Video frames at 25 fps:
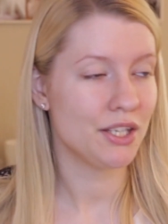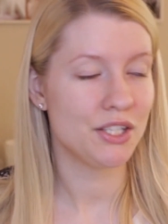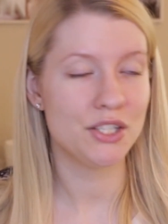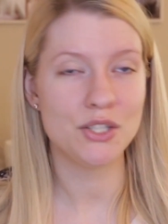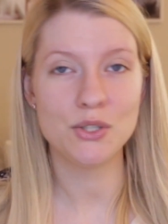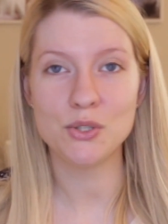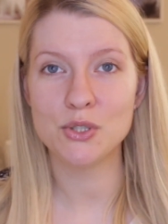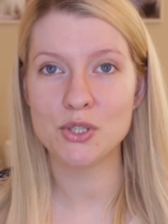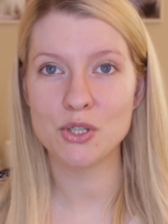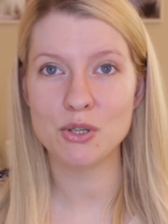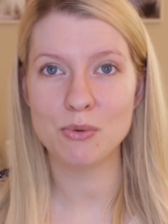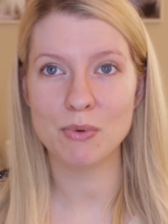
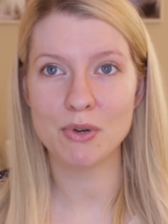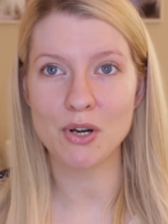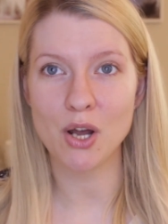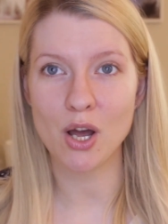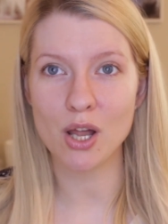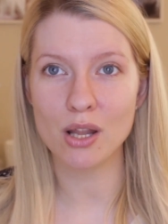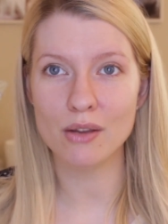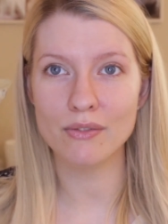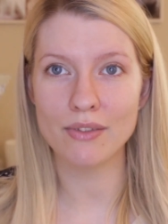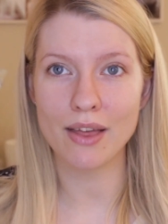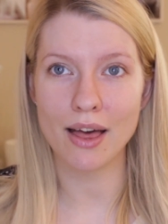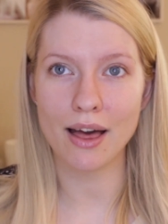YouTube and
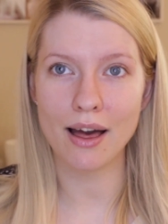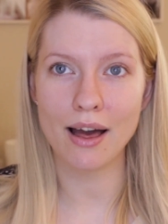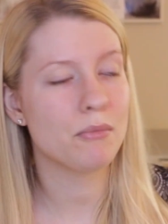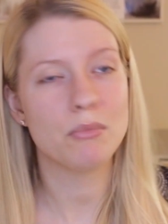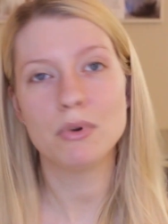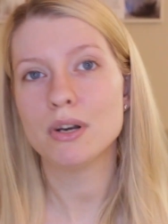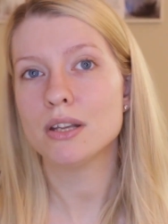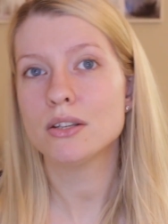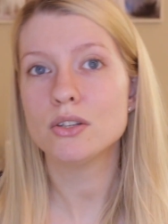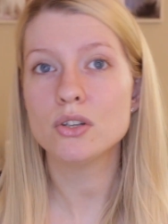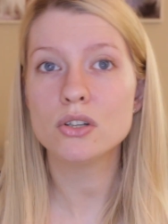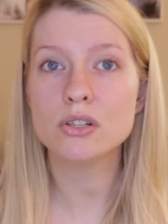all of that.
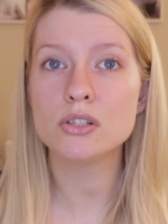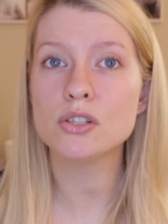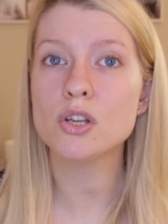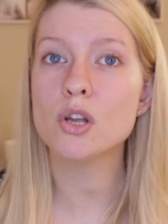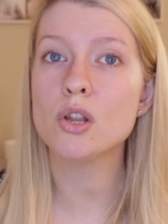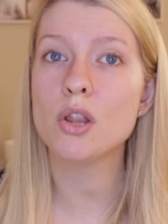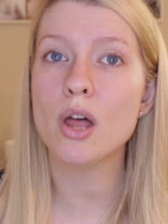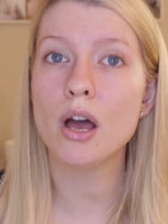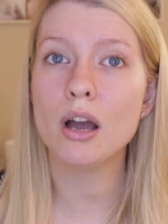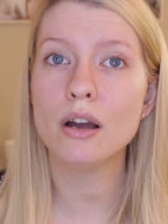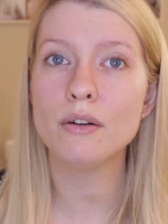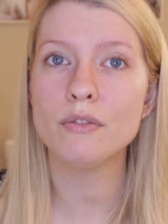But it took
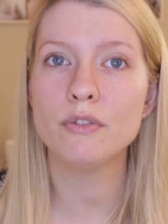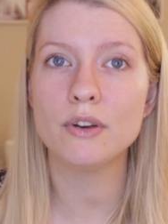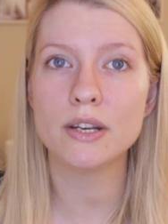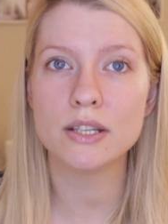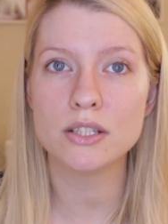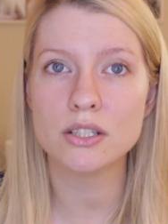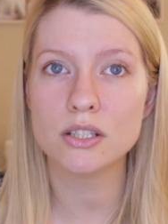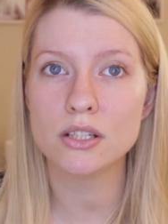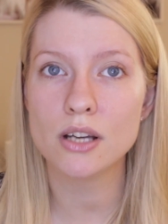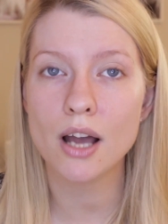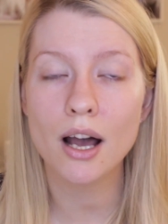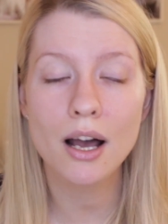so long for it
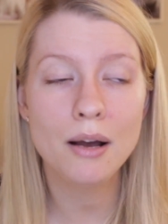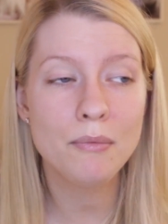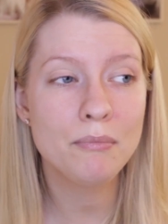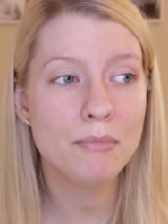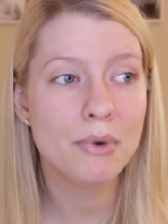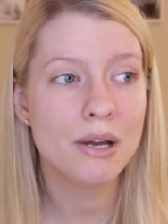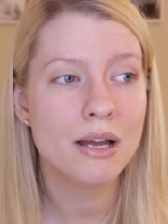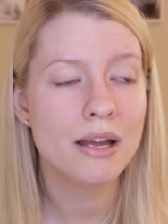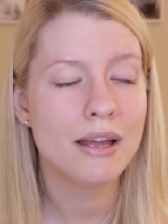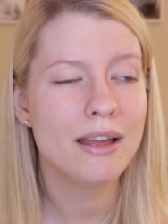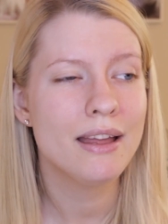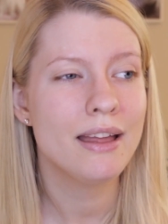to
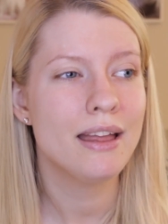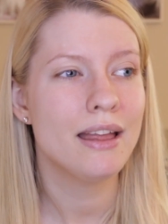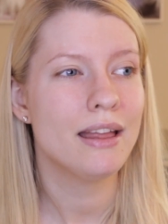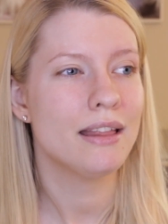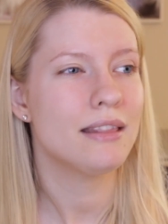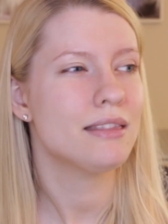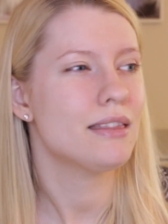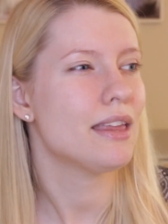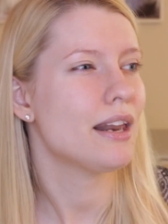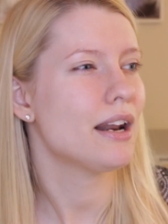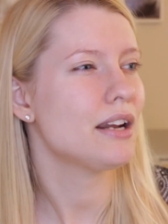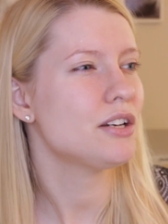come
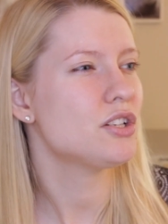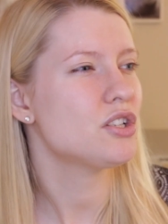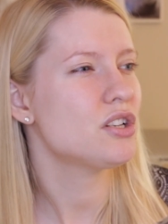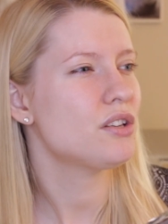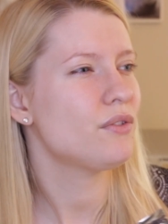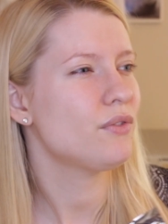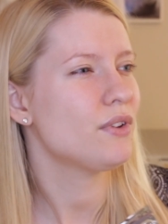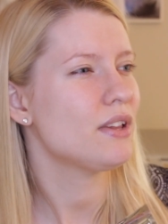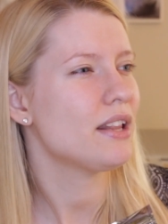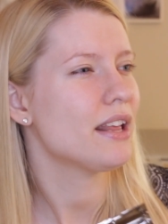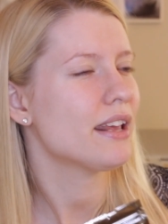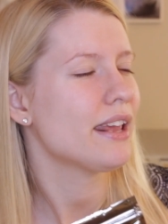that I
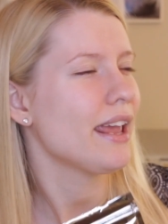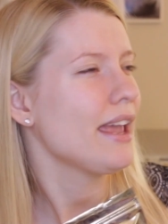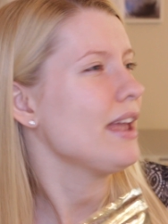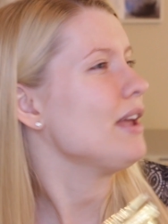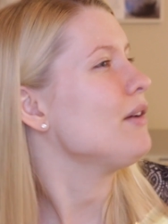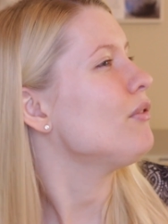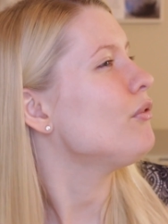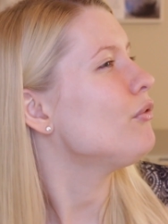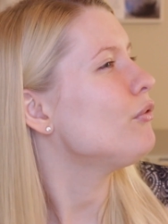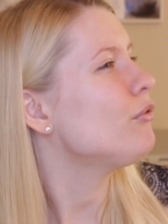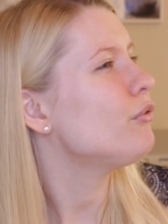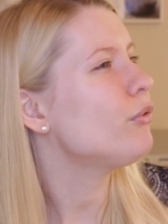just feel like
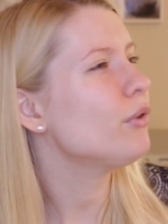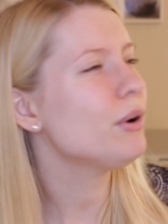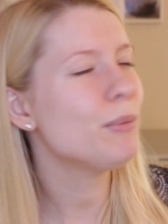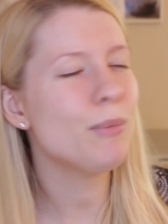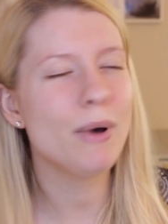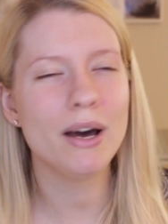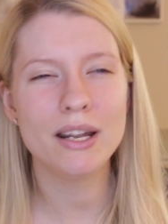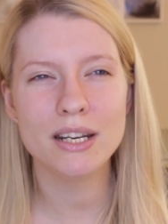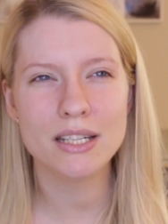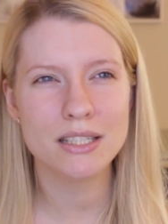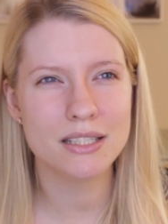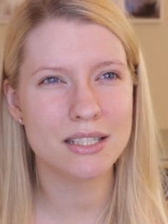
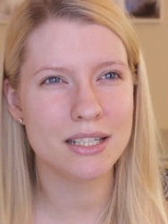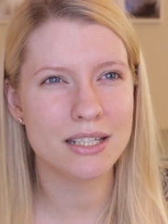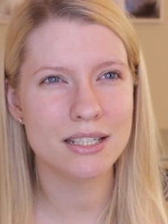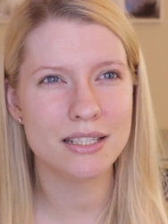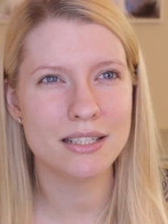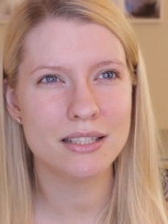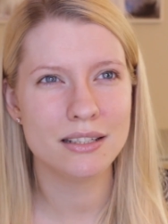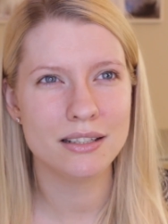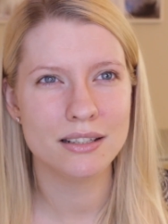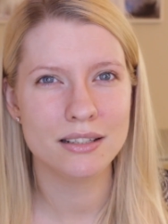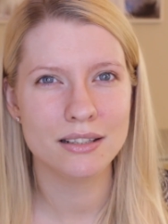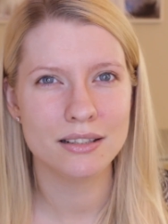everybody
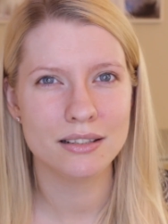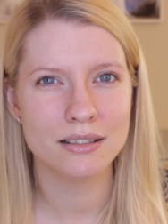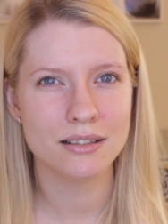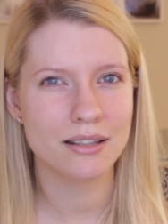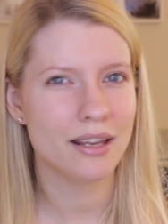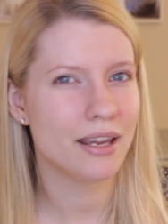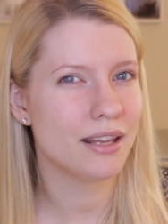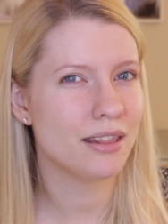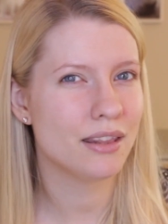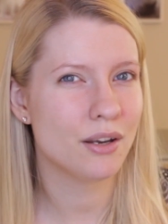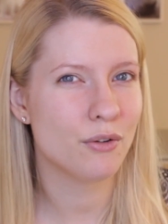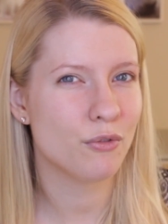did
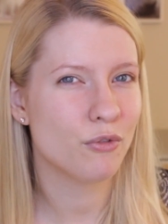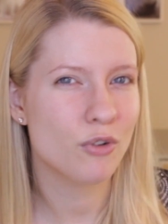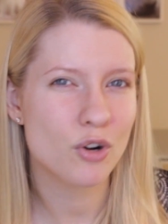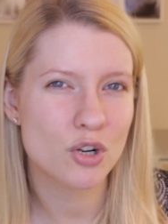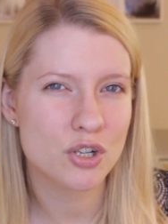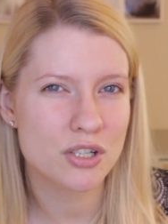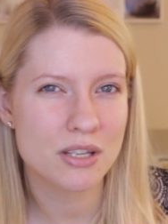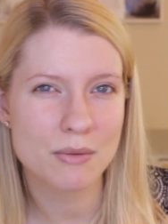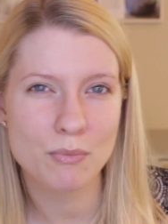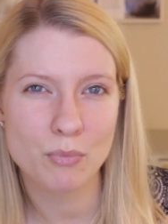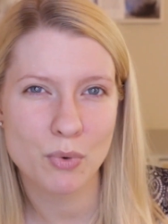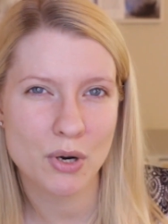like their
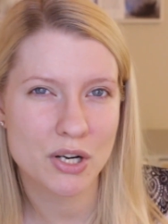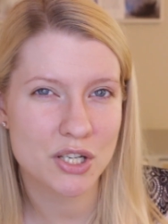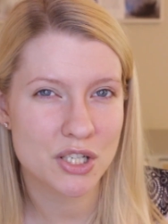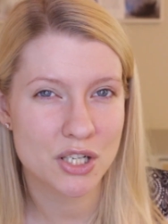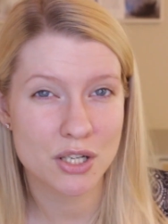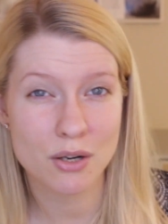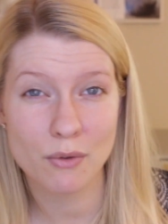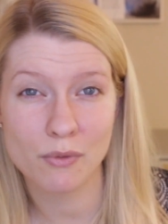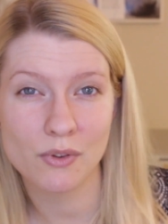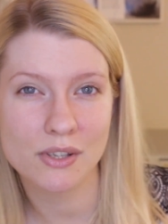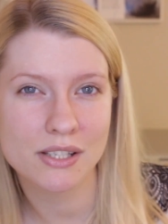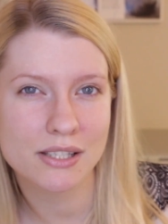first
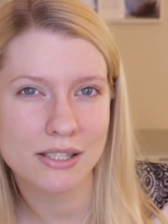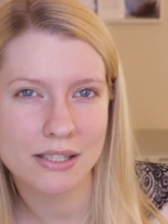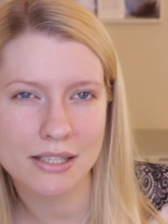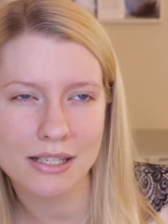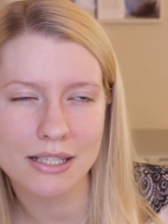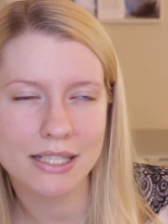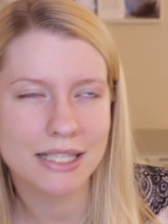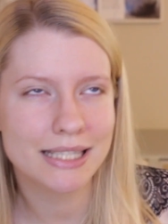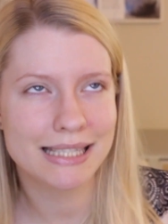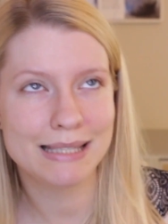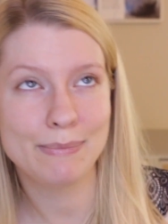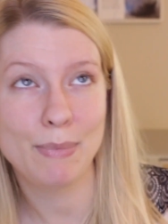impression of the
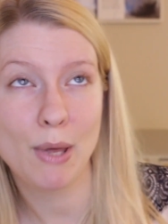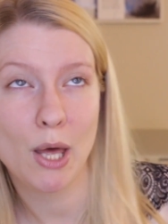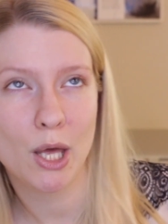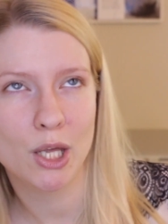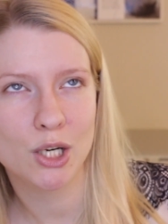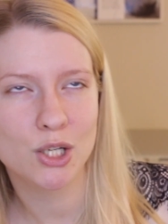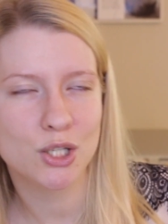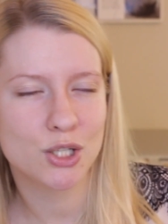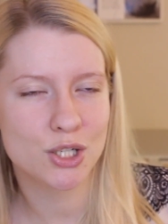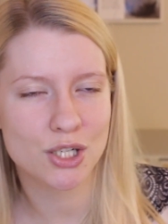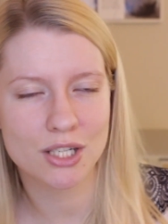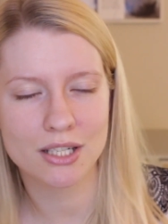silly
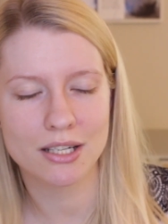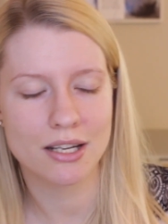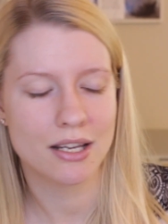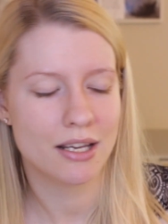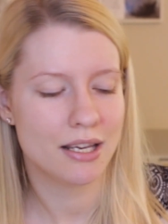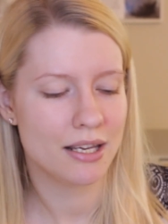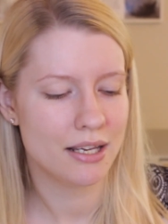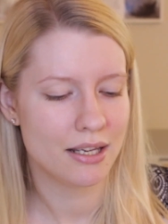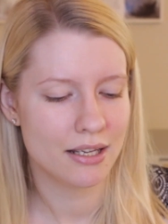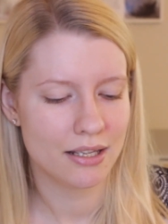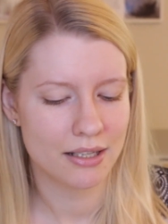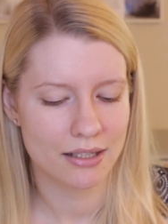sponge and
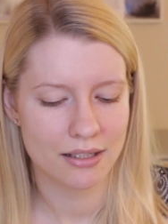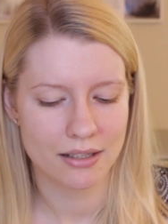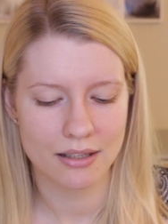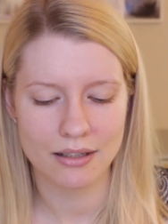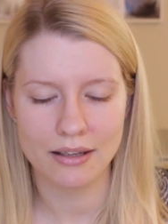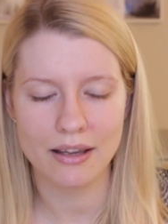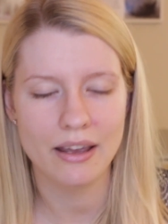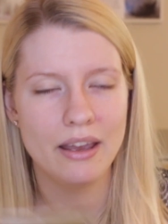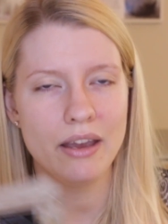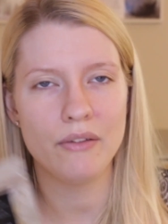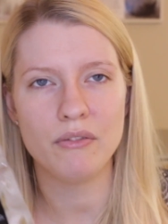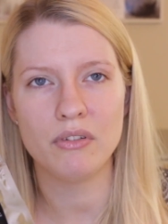
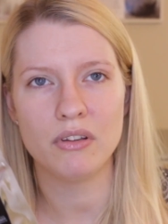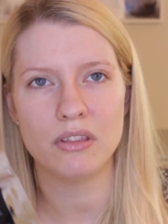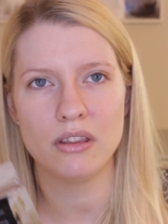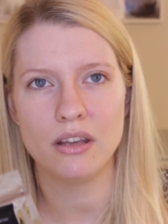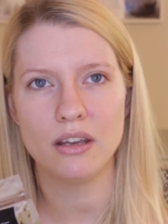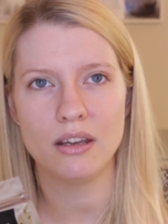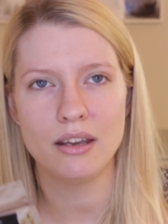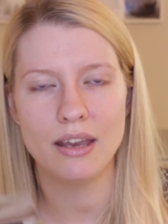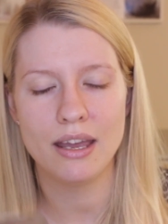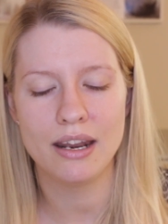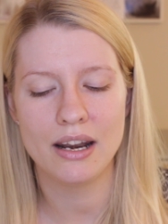everything.